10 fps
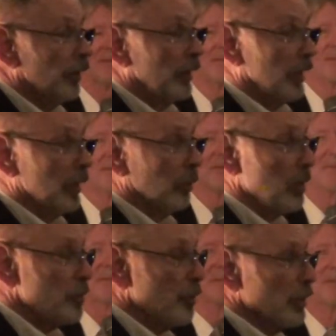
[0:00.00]
And it
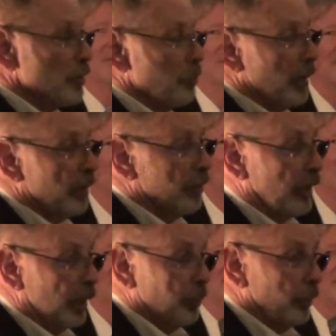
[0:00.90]
wasn't this myth that
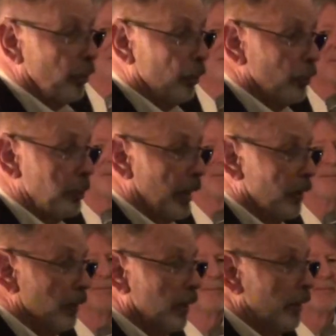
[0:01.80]
I'd been told
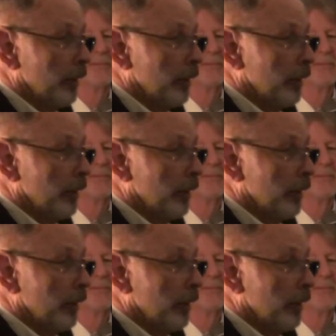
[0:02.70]
about.